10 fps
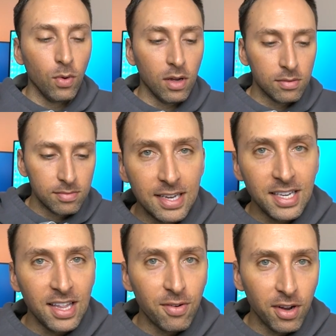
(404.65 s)
Well, I
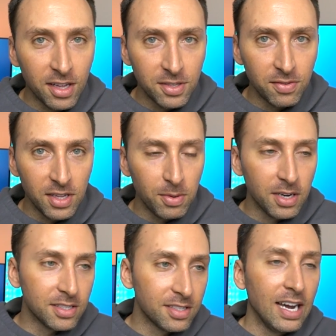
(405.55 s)
say that relatively
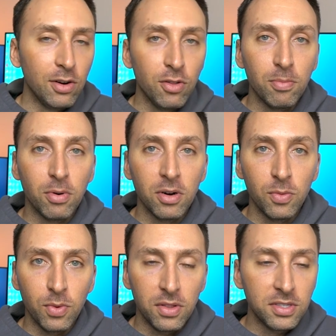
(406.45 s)
because I know they're
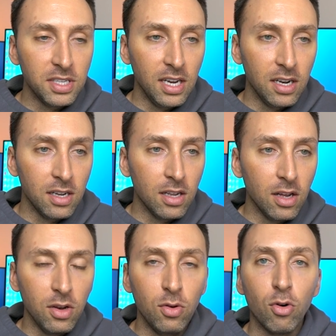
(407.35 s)
burdened with seeing
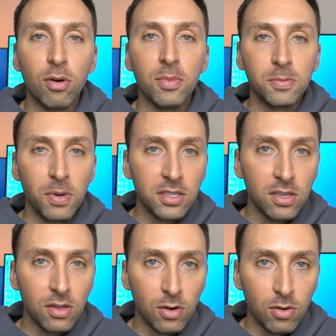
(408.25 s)
an enormous
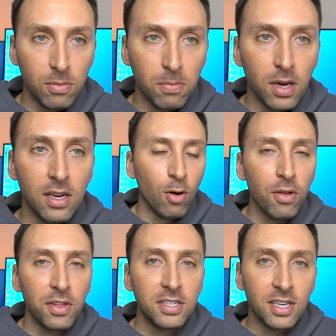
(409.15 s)
patient load, but
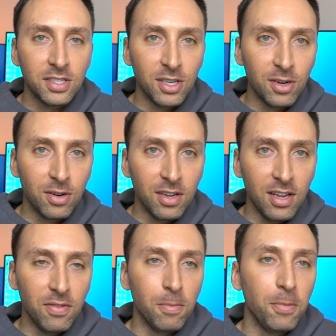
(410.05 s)
all things considered,
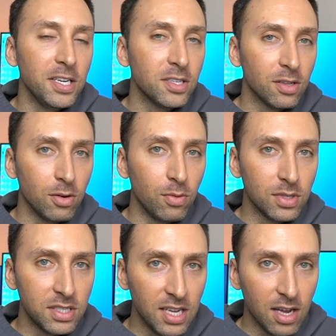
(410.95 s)
if the patient load
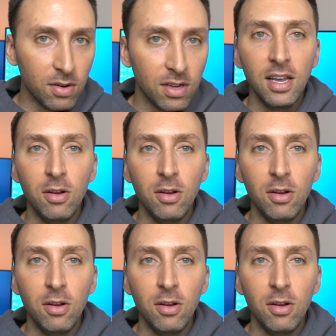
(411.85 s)
was down,